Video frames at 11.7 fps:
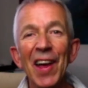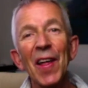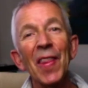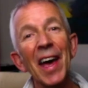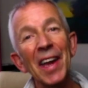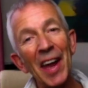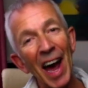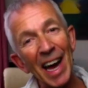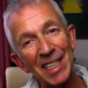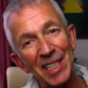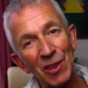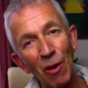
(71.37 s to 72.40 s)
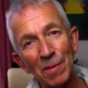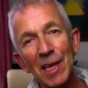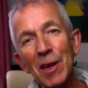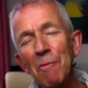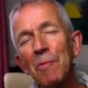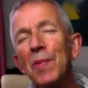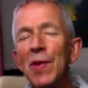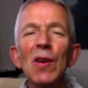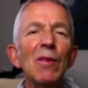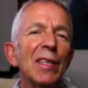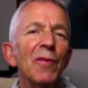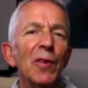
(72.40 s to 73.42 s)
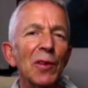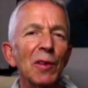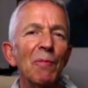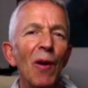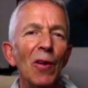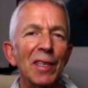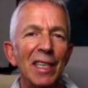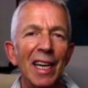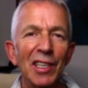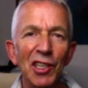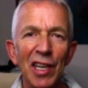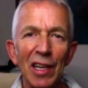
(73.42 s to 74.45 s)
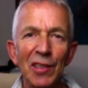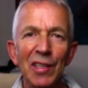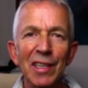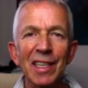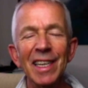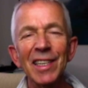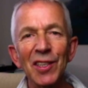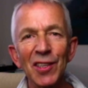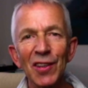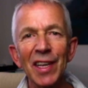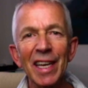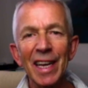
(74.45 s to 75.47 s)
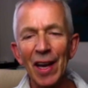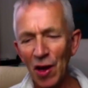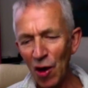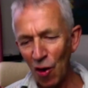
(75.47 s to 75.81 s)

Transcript: then I stopped in a beautiful spot, a sheltered, sunny,